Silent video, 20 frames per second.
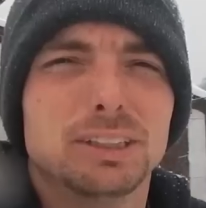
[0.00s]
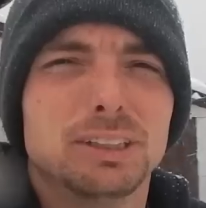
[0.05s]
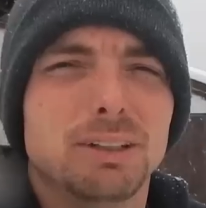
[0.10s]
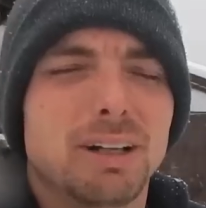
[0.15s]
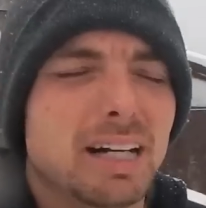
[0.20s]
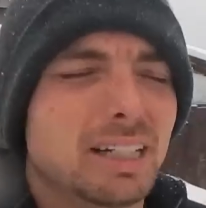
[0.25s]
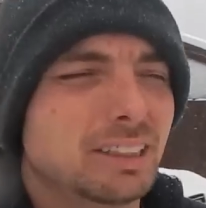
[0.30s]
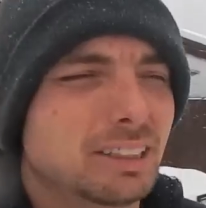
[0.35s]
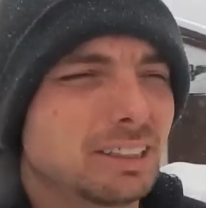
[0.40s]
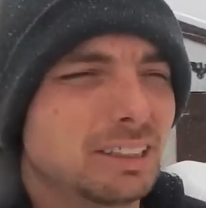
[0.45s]

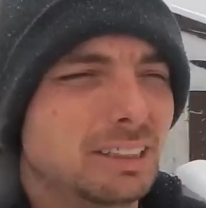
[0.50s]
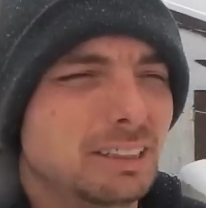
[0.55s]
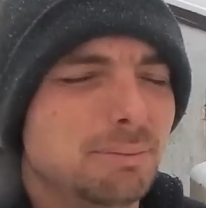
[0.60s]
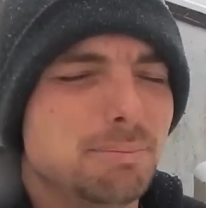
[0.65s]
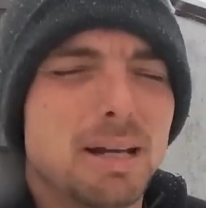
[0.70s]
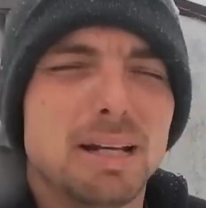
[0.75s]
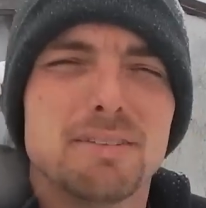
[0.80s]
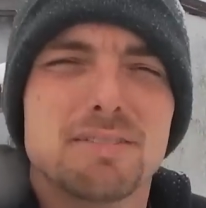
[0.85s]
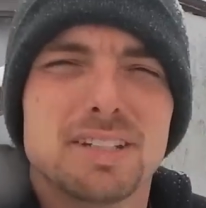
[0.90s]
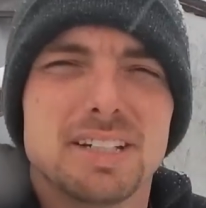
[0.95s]
you actually
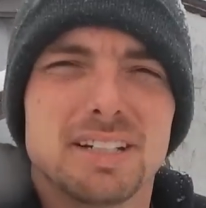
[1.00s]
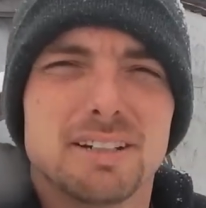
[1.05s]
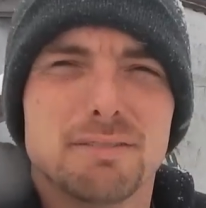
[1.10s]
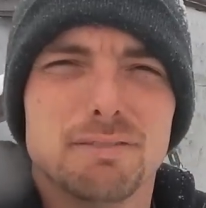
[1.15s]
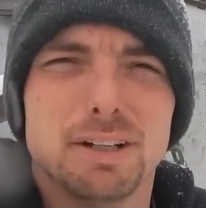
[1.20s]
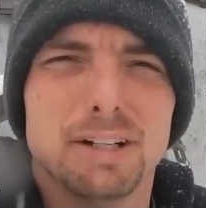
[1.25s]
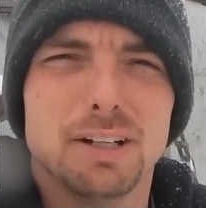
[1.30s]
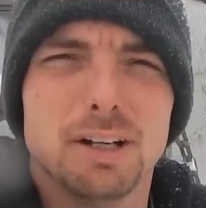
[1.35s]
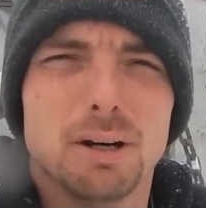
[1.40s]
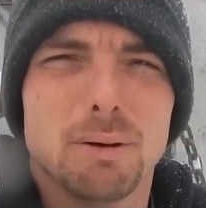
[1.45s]
may have seen a
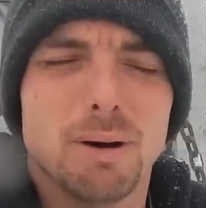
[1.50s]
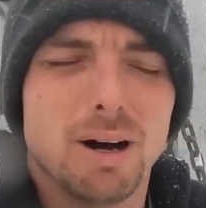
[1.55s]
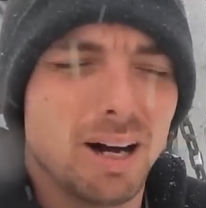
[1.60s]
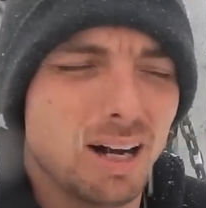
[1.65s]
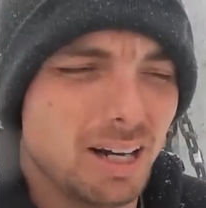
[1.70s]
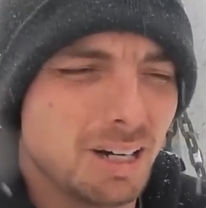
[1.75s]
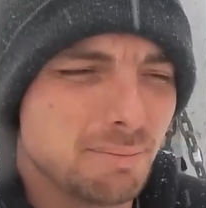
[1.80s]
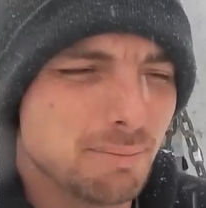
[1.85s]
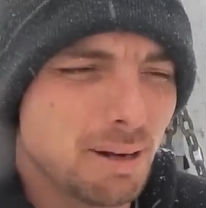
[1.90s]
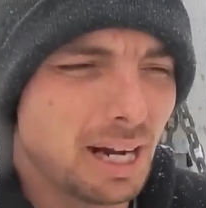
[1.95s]
video
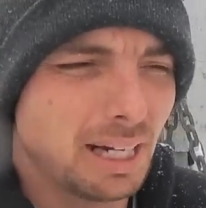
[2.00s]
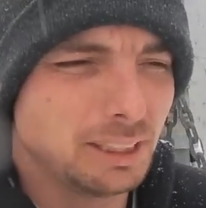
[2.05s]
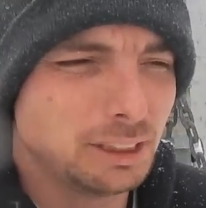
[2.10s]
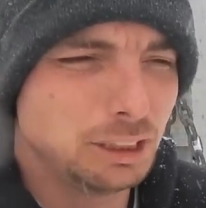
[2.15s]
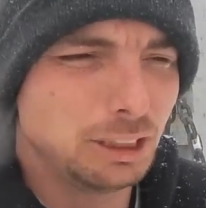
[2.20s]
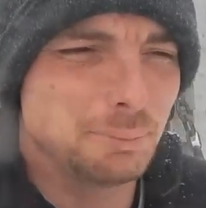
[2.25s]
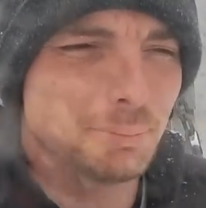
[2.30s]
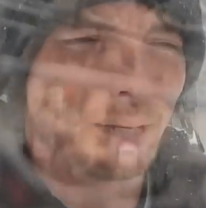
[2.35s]
on my Jeep